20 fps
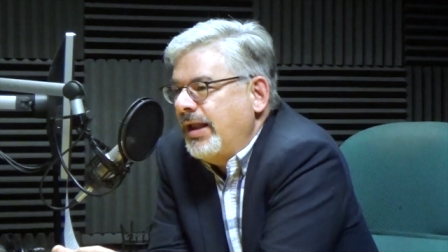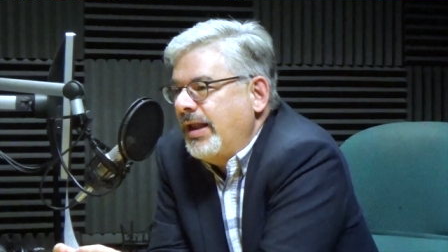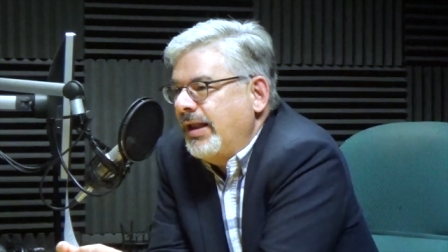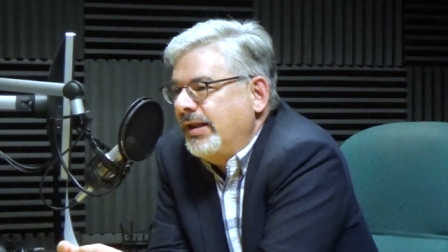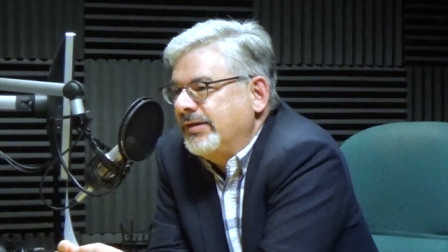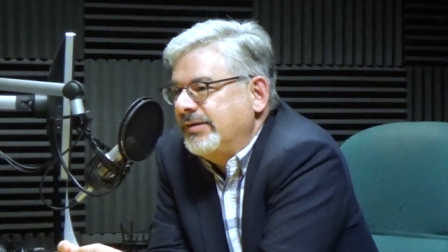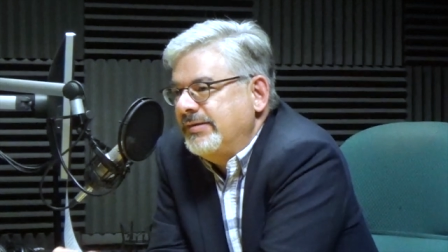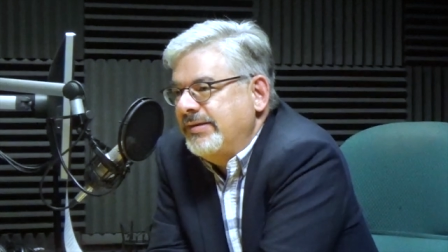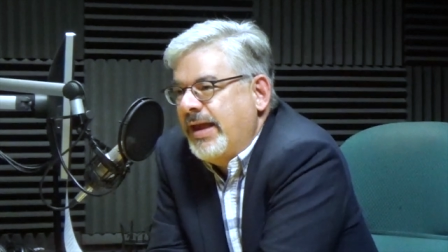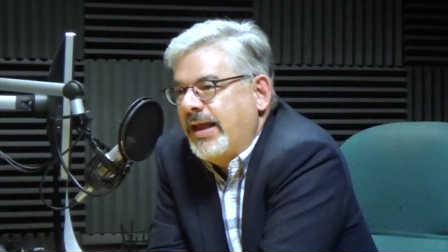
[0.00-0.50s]

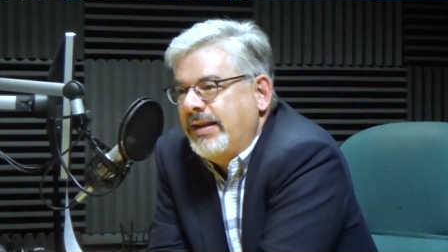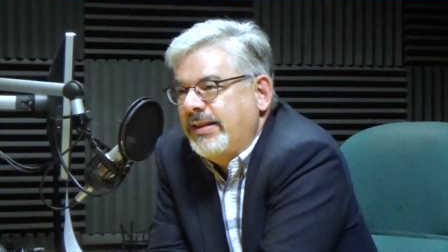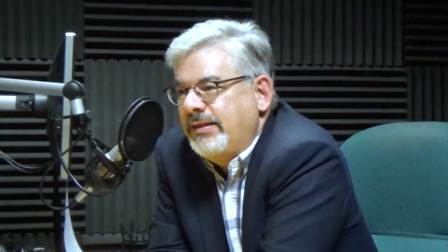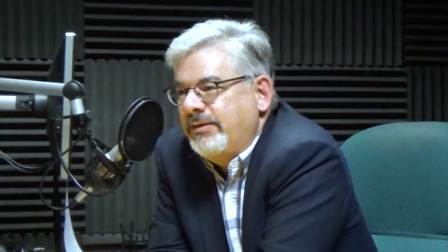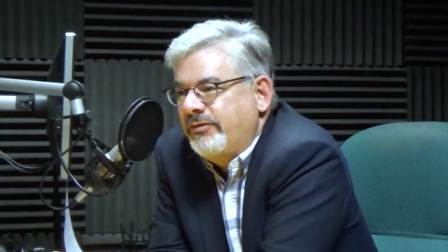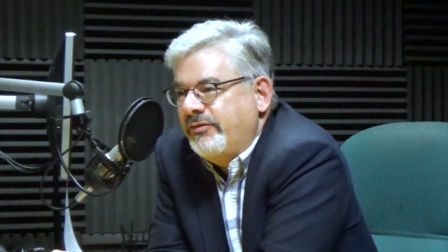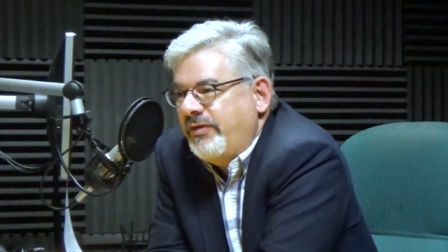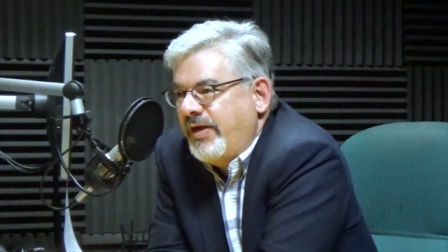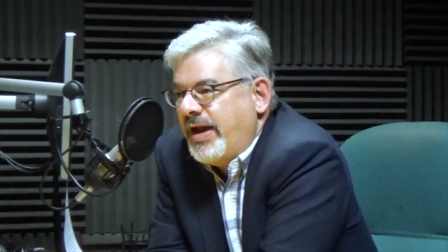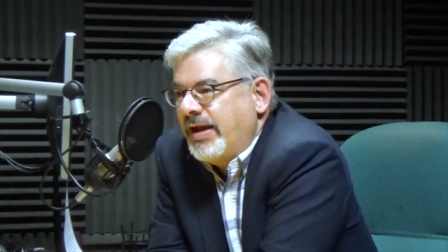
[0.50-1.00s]
It's not
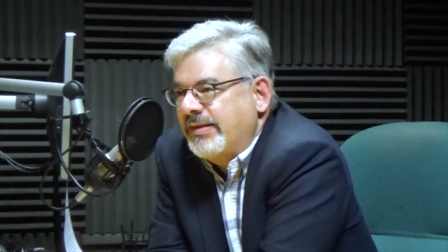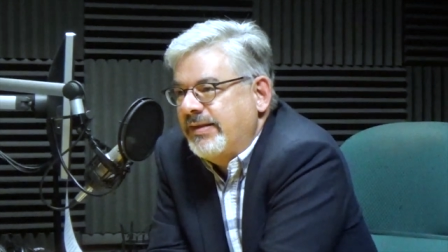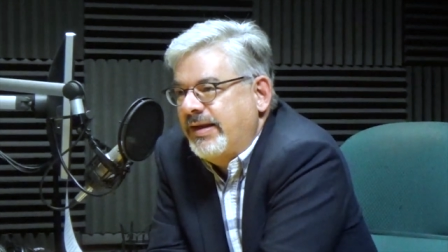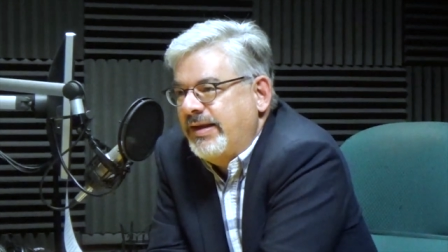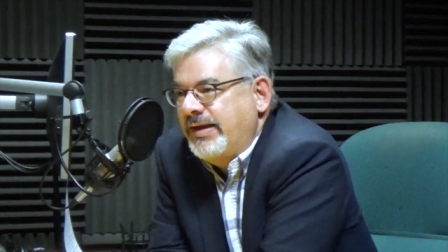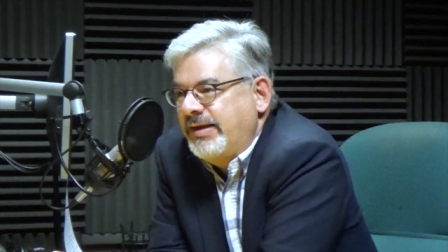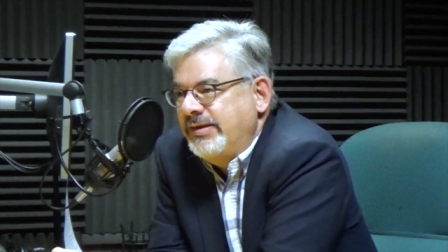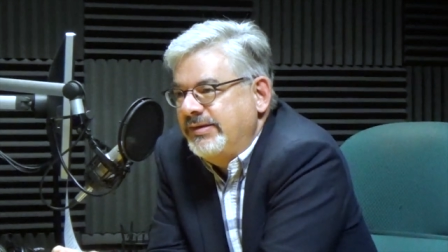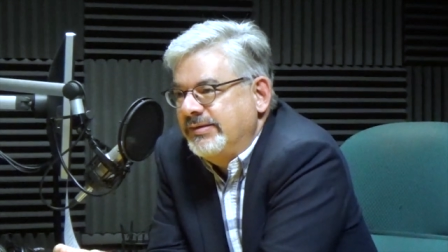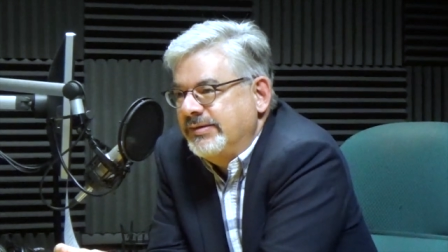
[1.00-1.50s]
the fact
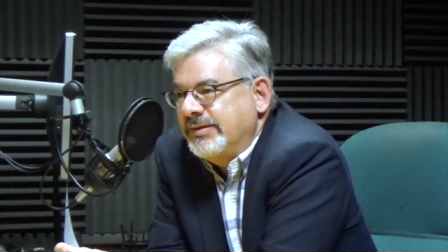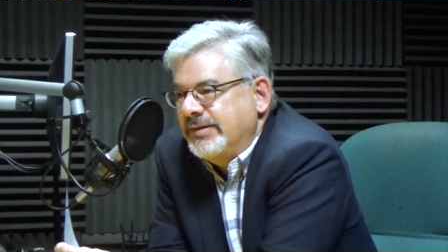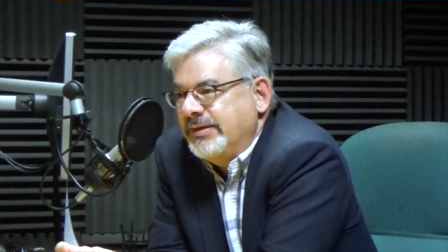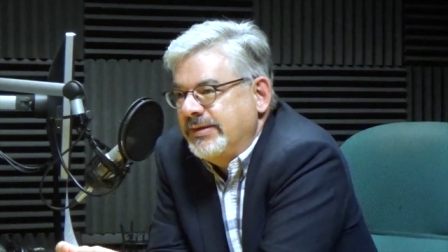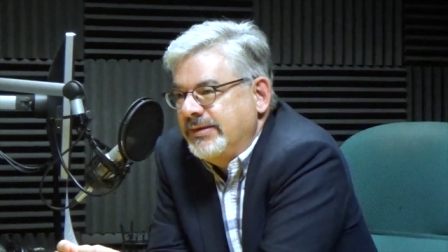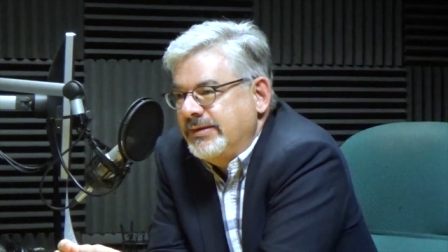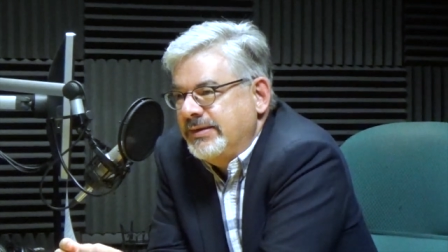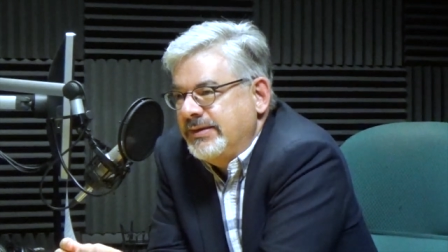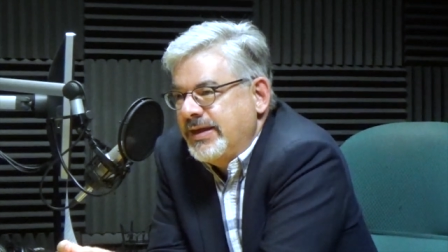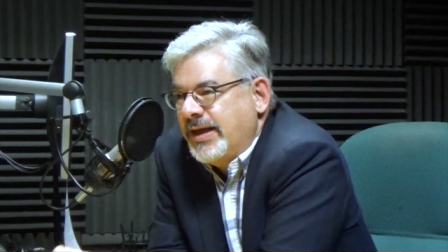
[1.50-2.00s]
that he's
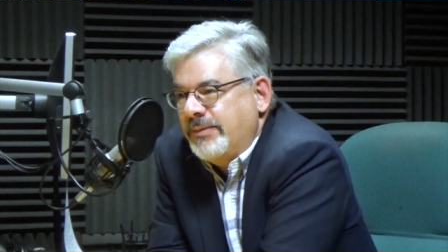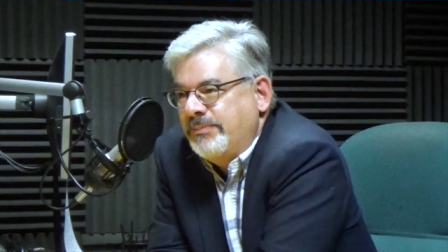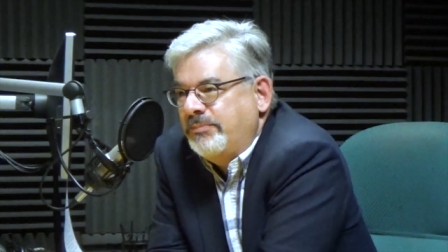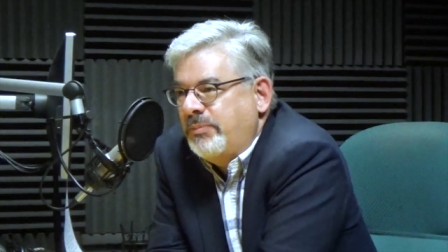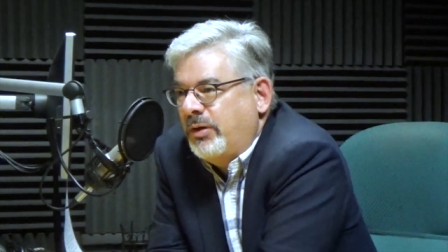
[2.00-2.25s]
got